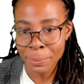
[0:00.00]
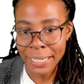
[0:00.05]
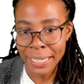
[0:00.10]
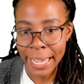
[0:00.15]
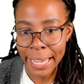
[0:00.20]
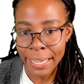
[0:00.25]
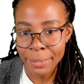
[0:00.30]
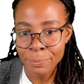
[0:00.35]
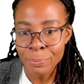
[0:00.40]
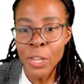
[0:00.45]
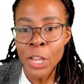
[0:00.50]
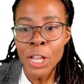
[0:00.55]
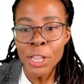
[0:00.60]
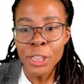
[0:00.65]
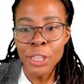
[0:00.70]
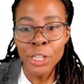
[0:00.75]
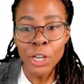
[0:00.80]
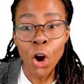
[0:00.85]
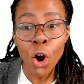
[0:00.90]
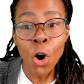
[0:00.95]
late.
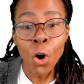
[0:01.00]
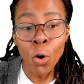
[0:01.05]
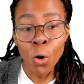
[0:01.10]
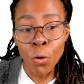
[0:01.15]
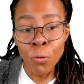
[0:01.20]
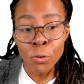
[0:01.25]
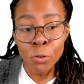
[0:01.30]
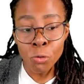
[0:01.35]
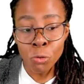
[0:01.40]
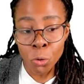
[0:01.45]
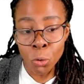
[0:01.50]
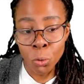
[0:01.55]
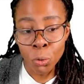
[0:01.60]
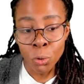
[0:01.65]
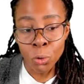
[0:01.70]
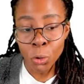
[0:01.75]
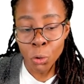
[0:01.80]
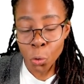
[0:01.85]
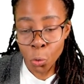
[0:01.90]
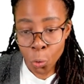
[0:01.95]
The
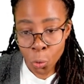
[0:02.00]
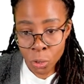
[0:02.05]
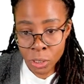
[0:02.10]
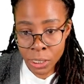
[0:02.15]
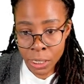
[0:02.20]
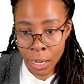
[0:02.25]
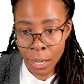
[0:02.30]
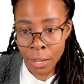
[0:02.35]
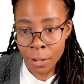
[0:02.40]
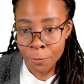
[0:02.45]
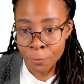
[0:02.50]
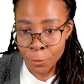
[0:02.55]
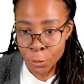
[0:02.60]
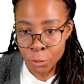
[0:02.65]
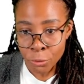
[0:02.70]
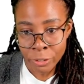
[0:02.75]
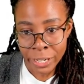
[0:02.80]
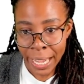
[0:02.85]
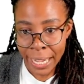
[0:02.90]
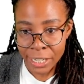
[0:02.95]
overall order for the
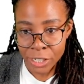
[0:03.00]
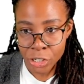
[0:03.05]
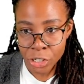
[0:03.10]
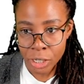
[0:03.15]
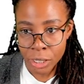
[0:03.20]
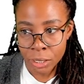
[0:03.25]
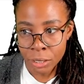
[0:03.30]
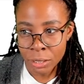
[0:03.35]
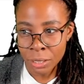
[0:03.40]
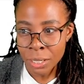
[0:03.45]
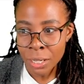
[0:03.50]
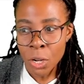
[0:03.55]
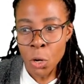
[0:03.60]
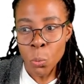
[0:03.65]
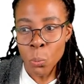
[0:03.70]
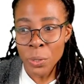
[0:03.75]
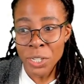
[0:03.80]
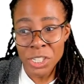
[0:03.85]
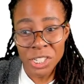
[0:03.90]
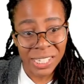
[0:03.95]
reaction,
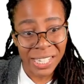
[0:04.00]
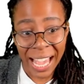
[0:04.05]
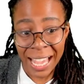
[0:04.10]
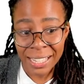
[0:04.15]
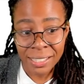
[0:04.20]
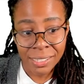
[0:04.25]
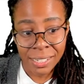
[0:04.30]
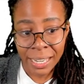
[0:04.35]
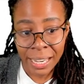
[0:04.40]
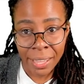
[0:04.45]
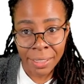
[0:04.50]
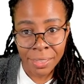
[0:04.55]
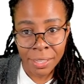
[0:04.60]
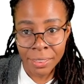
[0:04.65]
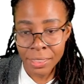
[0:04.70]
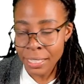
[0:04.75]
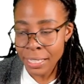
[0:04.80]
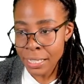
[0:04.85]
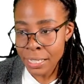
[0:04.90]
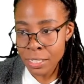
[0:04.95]
we just add together
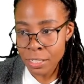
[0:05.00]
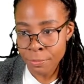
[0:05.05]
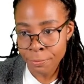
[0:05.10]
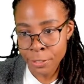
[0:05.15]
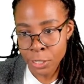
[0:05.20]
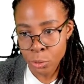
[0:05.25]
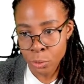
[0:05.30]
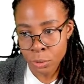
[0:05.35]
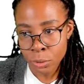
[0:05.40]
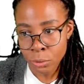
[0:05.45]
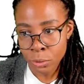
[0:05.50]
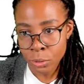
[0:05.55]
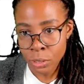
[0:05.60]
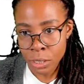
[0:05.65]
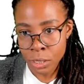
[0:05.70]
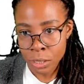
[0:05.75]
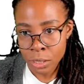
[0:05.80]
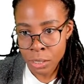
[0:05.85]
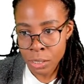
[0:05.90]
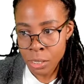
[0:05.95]
the individual
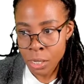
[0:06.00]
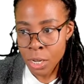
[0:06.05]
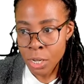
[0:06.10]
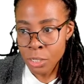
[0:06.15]
orders.